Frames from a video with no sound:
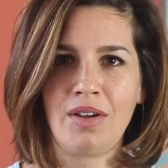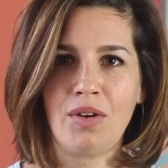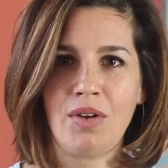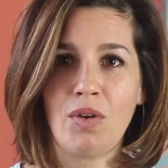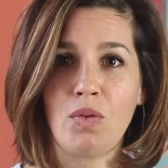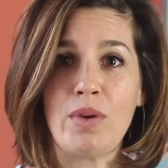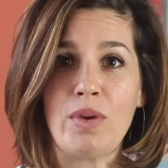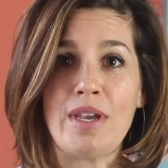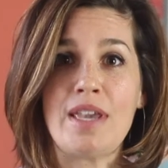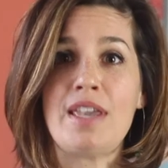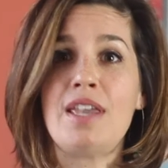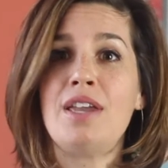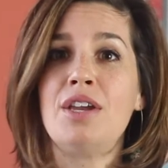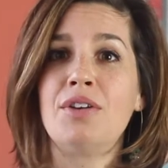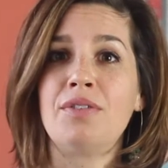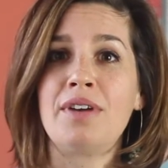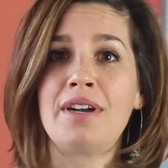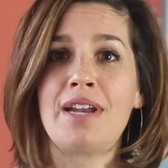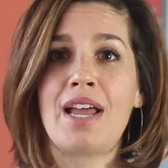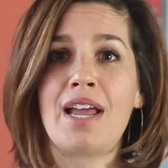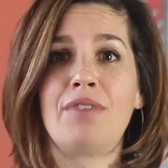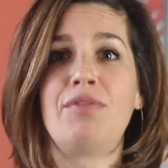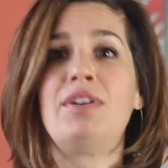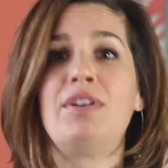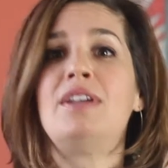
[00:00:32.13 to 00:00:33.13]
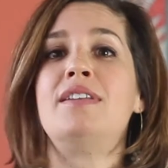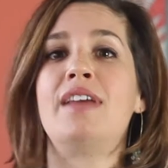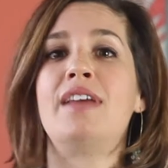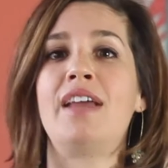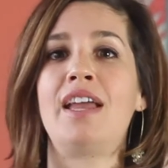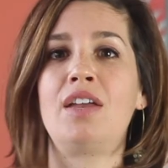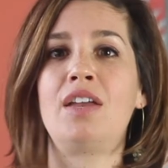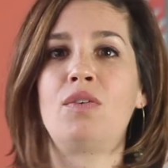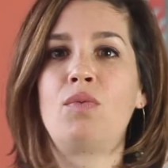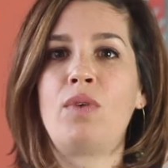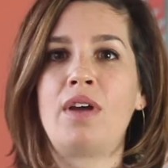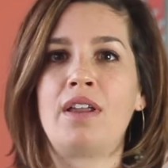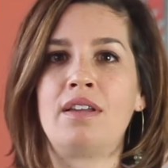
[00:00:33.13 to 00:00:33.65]
We hear it every
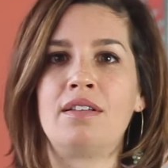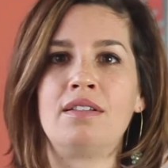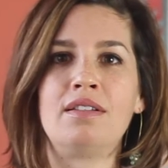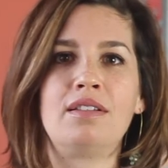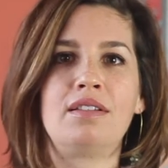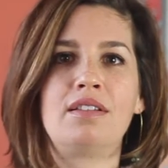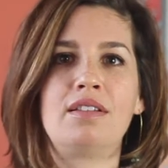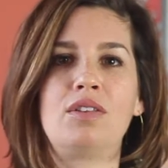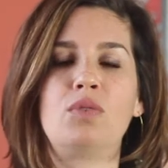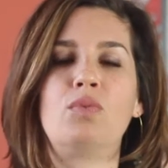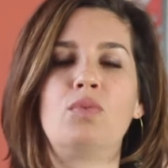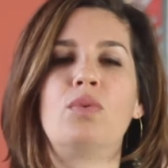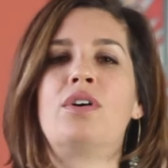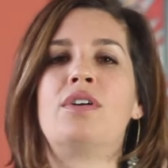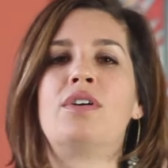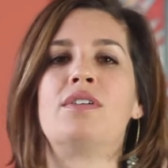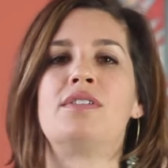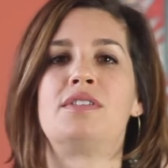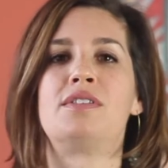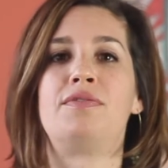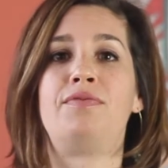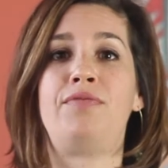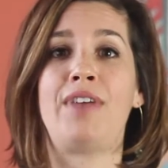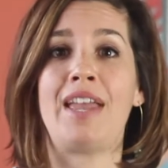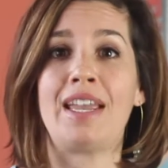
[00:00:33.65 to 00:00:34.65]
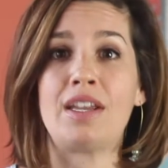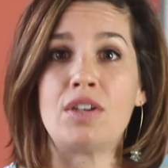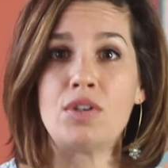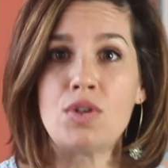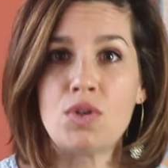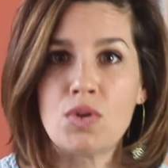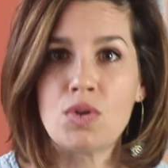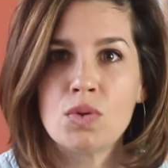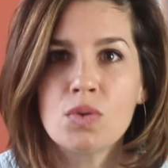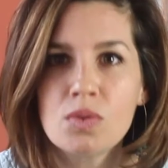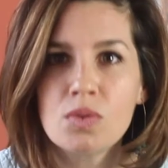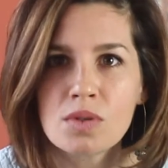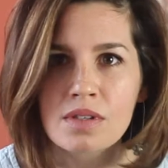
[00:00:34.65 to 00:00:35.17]
day when the words fake
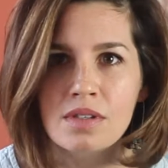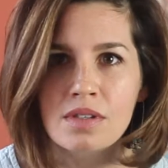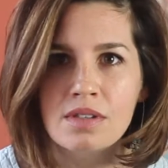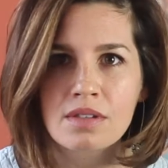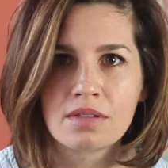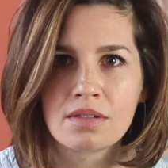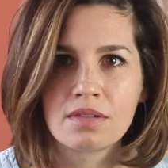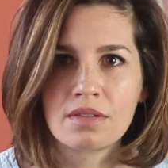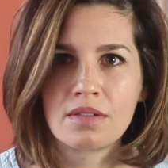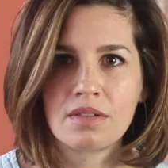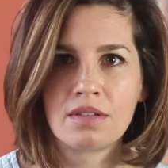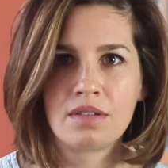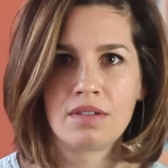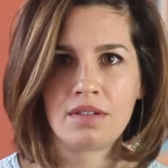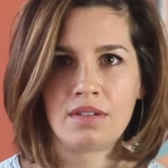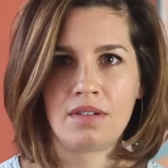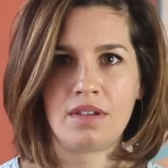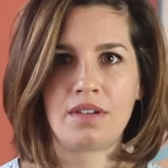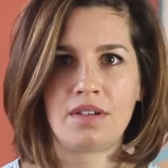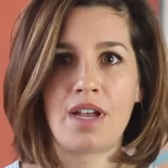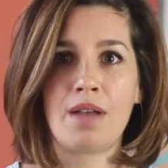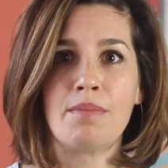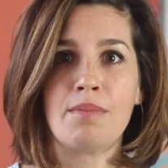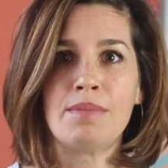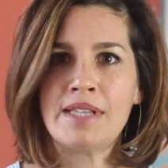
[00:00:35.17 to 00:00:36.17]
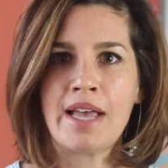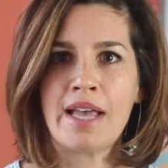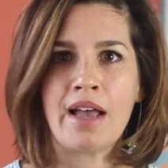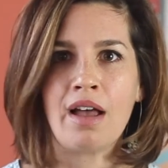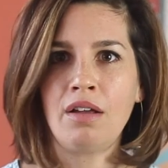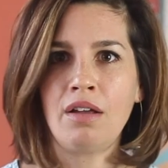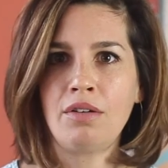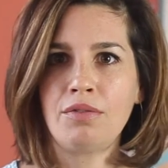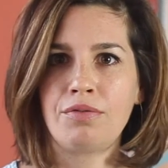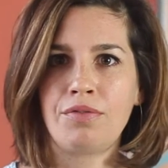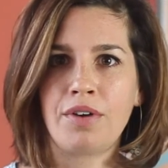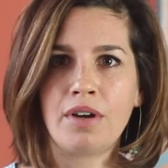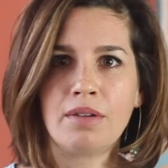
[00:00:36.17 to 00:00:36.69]
news comes
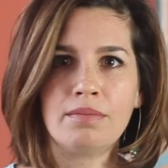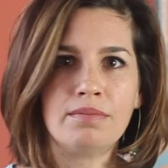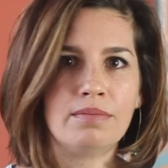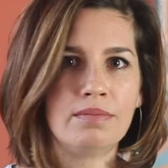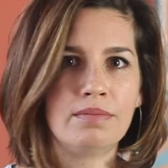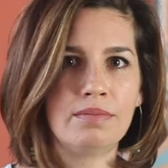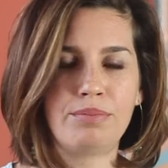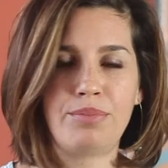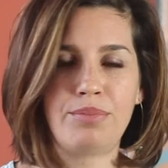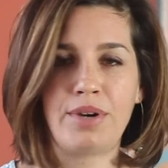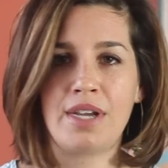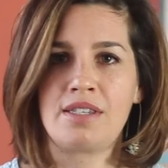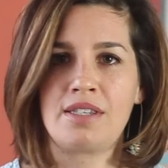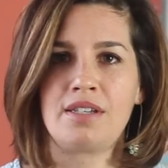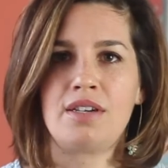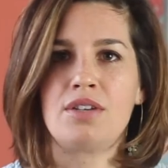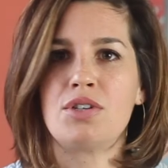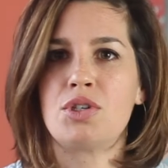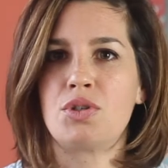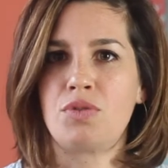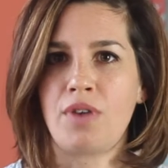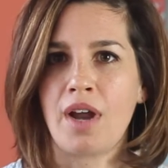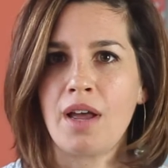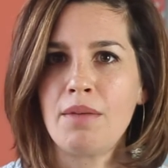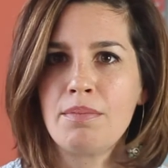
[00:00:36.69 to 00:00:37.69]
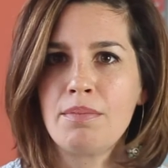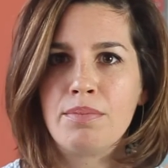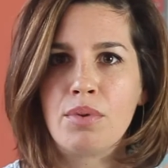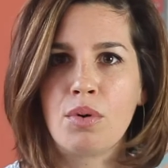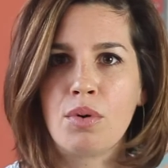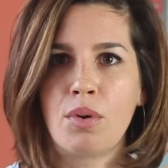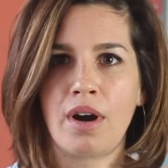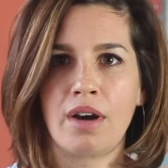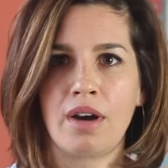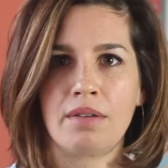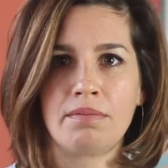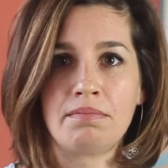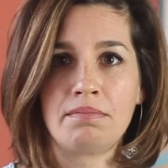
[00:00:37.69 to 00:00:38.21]
out from President Trump
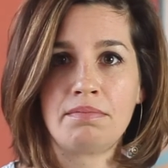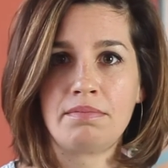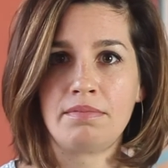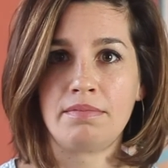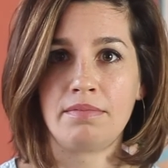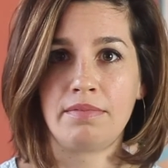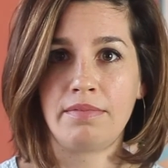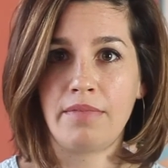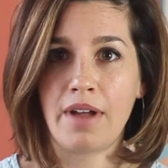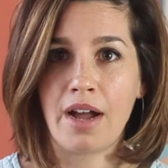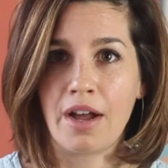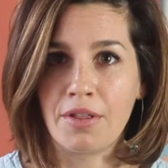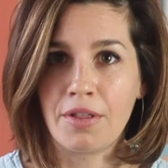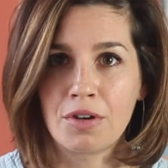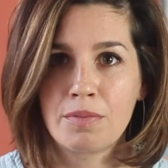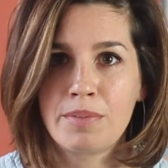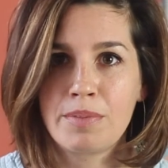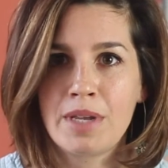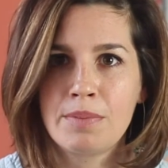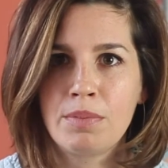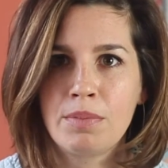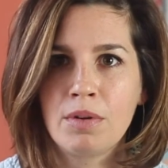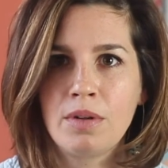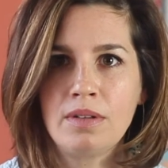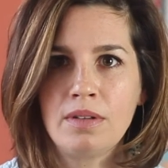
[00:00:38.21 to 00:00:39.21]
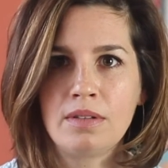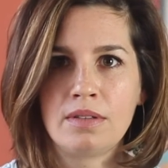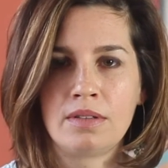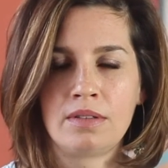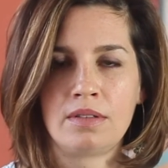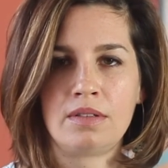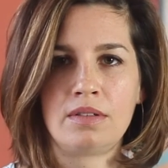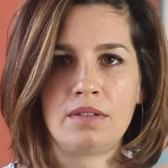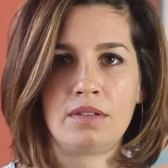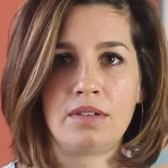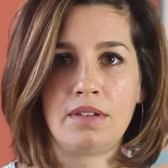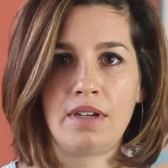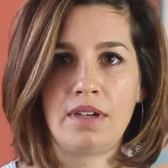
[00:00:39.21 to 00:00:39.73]
or other people.
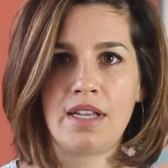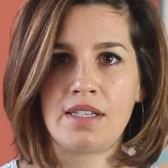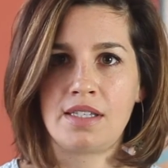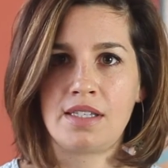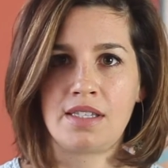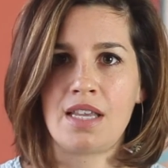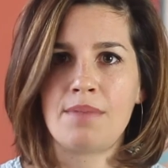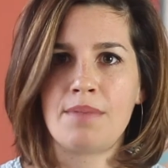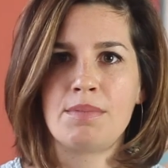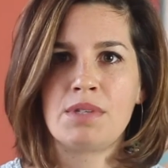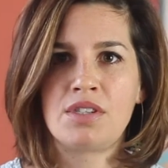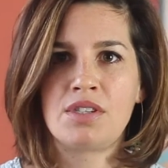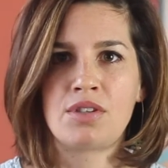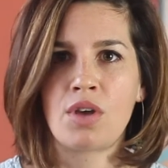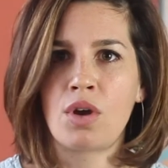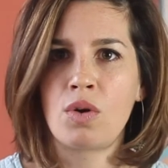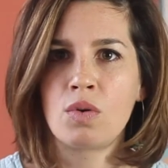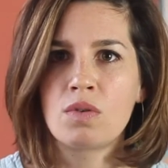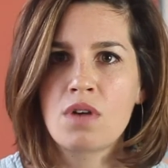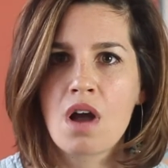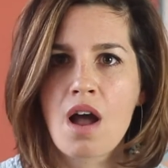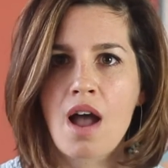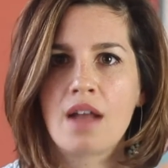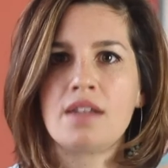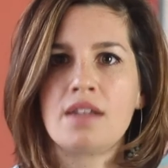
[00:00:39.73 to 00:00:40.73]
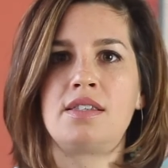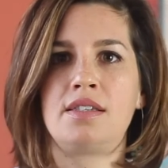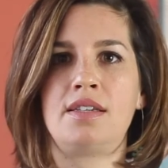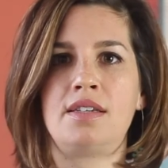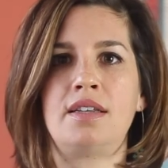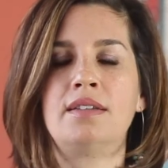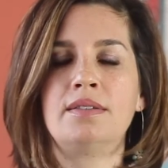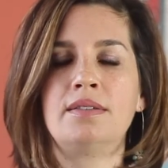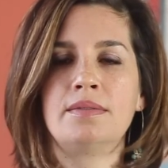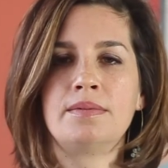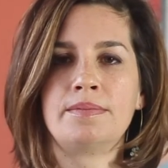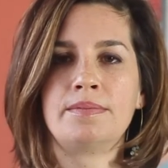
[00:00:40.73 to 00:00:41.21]
It seems so constant.